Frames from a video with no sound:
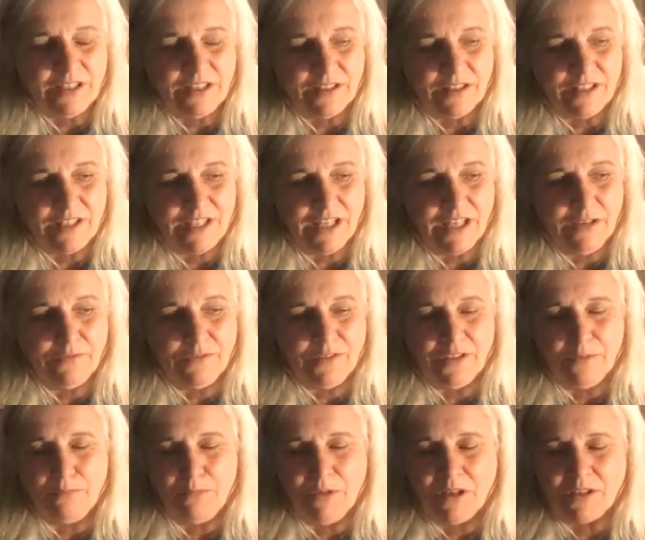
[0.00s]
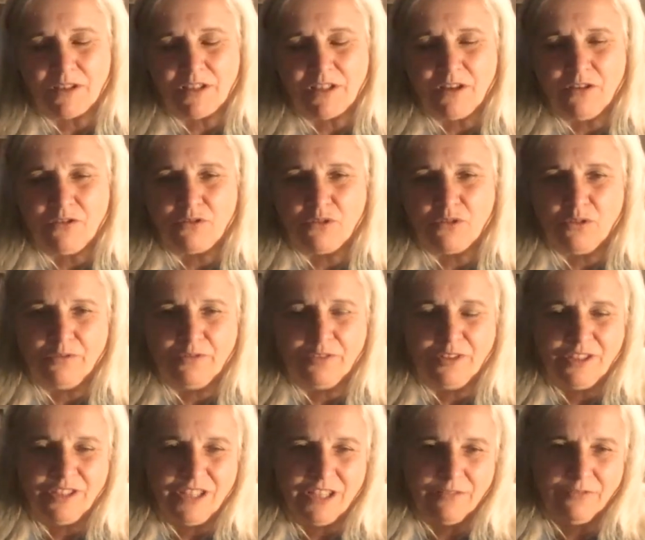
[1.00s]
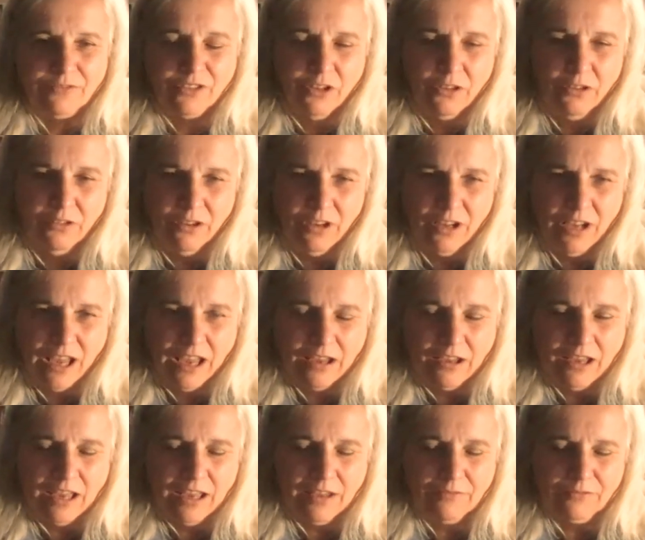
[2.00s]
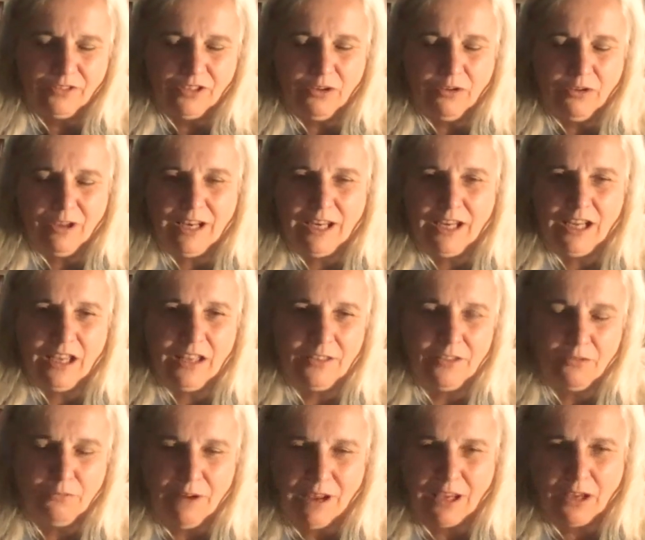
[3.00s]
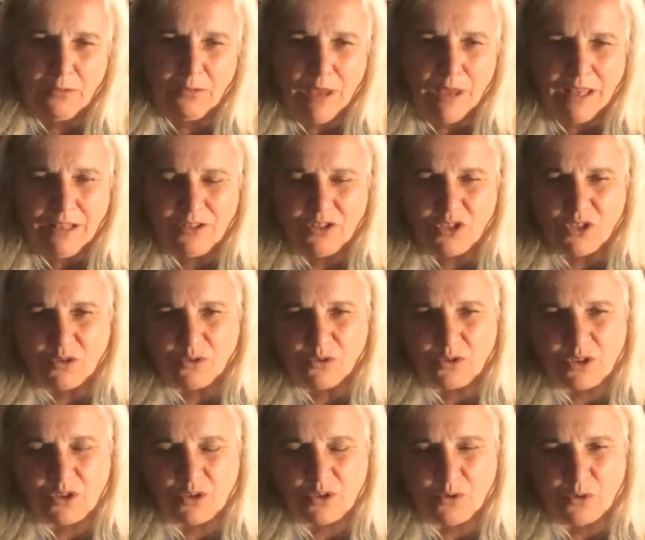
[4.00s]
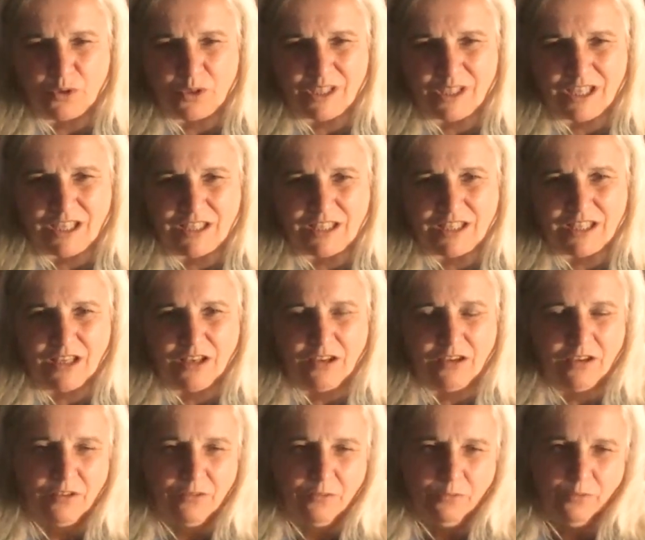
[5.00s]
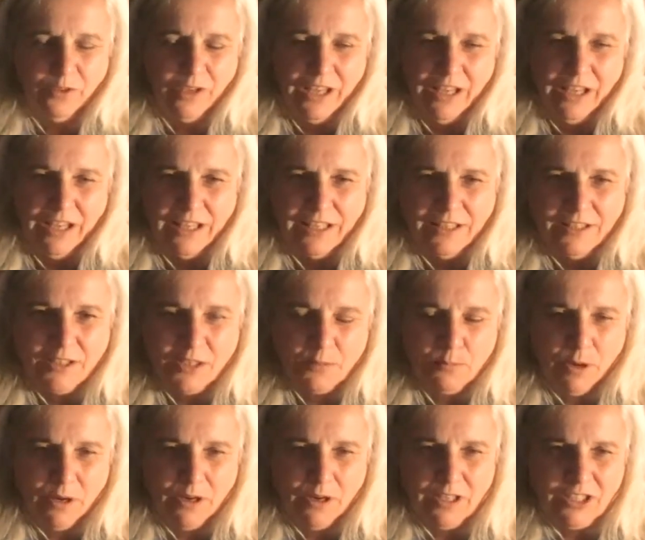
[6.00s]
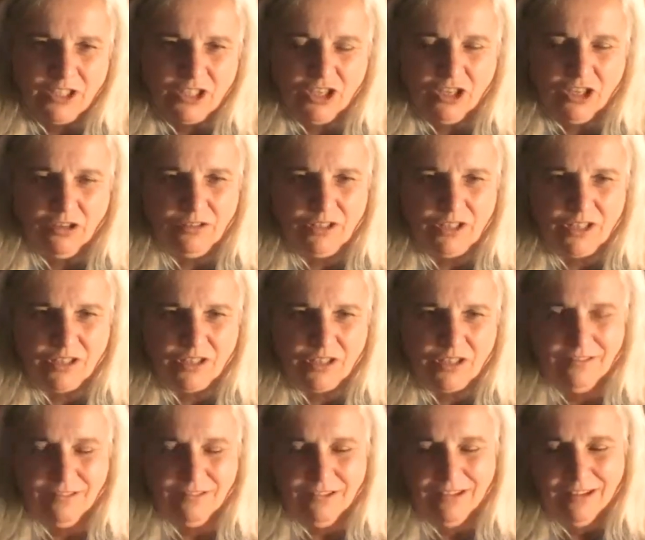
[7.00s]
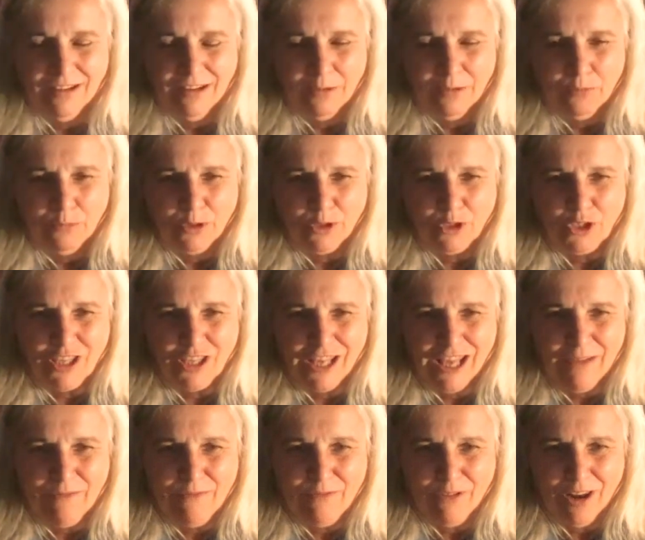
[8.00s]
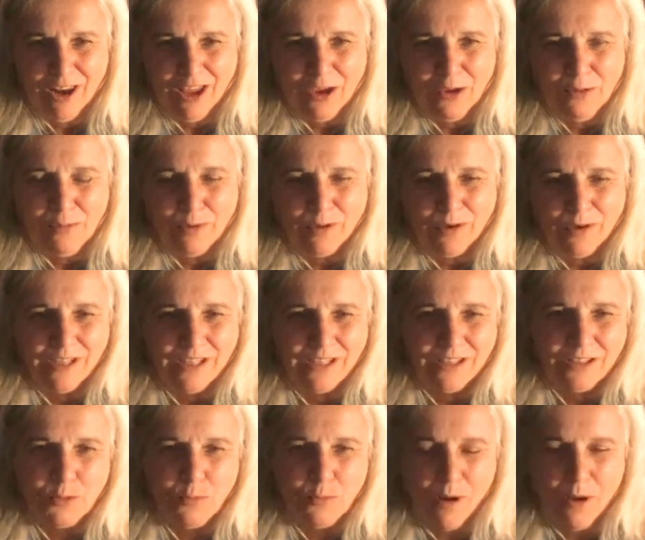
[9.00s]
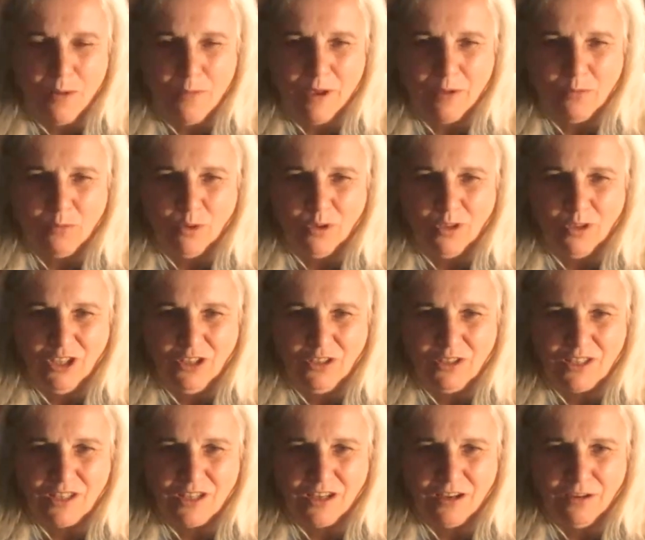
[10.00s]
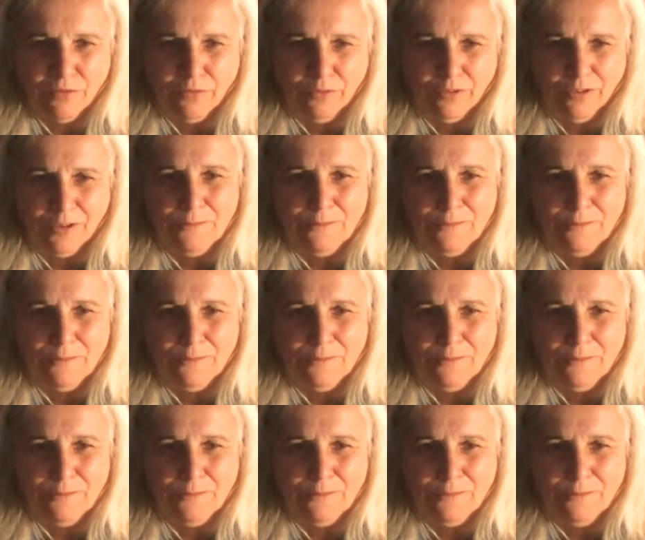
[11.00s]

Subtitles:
Stephen and Martin Crawford, have you any other recommends or sources that have inspired you to push the envelope and experiment with new stuff?